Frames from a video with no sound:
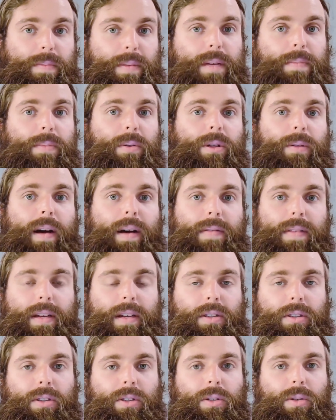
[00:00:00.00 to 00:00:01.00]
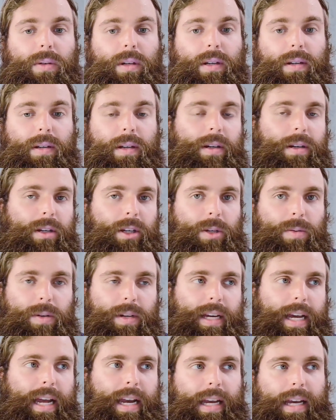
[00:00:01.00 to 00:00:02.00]
people about the issue or
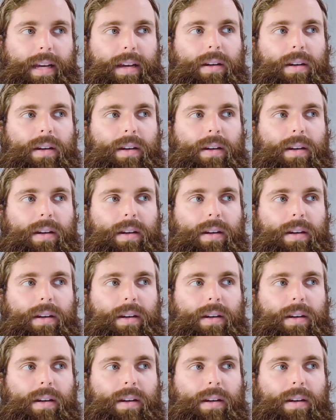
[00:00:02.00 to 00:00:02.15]
communicating